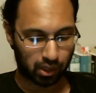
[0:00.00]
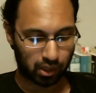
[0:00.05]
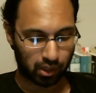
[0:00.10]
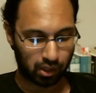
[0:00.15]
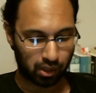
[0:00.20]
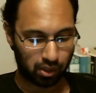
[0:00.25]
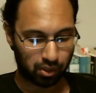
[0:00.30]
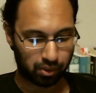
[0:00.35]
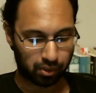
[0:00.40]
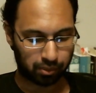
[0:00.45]

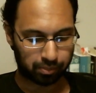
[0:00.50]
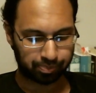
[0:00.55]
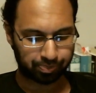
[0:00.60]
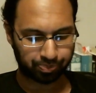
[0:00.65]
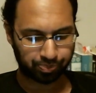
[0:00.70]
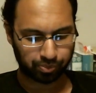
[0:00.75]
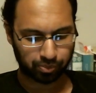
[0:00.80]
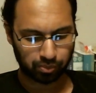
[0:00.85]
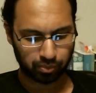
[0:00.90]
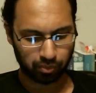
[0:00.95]
either.
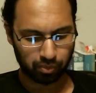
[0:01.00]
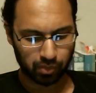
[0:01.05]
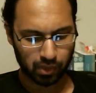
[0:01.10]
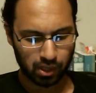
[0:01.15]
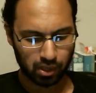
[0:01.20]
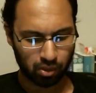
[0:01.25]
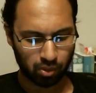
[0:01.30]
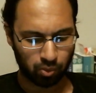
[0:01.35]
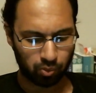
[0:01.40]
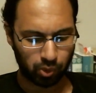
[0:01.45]

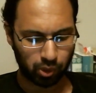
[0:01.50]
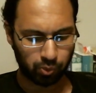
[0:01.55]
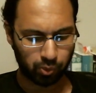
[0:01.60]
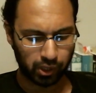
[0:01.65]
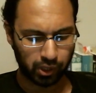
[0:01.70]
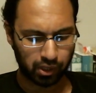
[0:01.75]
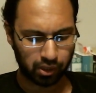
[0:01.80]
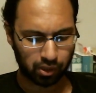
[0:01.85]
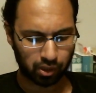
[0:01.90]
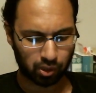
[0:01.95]
We
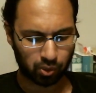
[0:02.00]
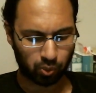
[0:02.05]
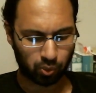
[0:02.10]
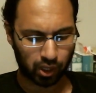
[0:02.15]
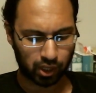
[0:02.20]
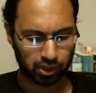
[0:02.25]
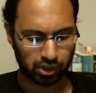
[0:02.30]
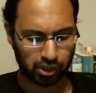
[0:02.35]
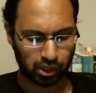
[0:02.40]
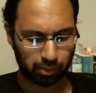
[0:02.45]
read in the
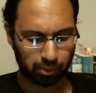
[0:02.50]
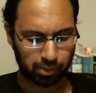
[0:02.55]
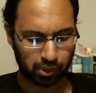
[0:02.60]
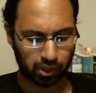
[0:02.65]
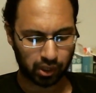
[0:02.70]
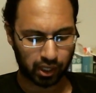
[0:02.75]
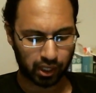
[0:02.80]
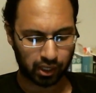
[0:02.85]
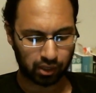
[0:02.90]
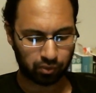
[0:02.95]
Quran, chapter
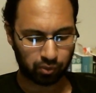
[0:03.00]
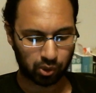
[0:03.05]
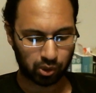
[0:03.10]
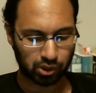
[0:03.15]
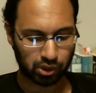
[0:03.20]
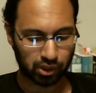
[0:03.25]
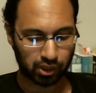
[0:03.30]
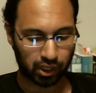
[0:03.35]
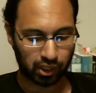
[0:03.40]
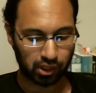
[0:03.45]
9,
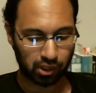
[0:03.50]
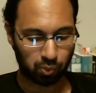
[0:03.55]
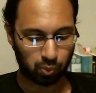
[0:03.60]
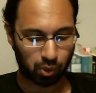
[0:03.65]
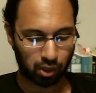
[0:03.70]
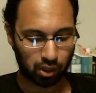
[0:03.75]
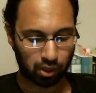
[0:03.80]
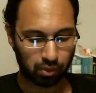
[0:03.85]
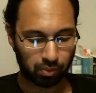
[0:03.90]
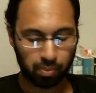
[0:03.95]
verse
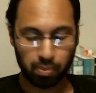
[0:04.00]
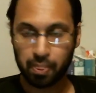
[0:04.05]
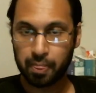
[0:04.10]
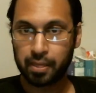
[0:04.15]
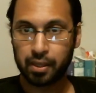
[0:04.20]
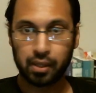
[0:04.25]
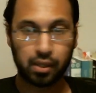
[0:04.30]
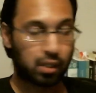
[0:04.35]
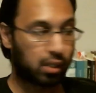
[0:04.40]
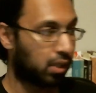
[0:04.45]
91,
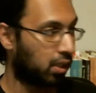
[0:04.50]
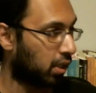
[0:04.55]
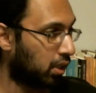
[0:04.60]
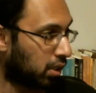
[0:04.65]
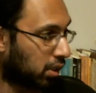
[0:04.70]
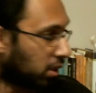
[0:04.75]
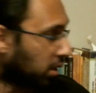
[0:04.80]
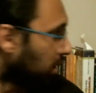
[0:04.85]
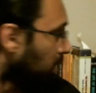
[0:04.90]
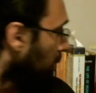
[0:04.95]
and
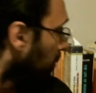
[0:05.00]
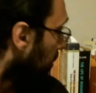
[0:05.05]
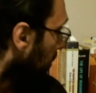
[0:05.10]
again, I'll be